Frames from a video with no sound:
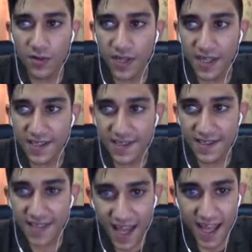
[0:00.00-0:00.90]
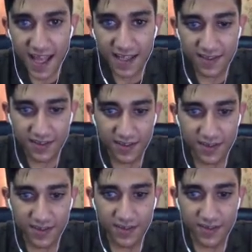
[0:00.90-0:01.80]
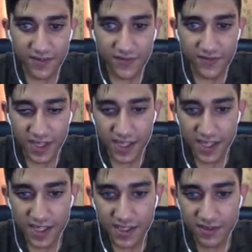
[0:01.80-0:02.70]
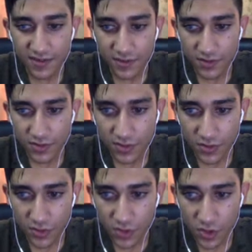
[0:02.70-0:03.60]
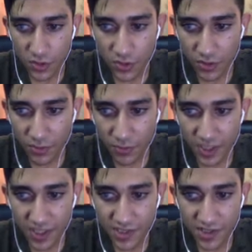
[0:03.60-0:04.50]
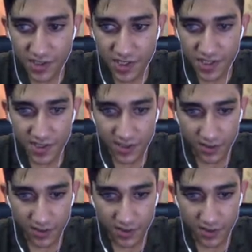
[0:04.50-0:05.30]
instead, we need to go to our package.json,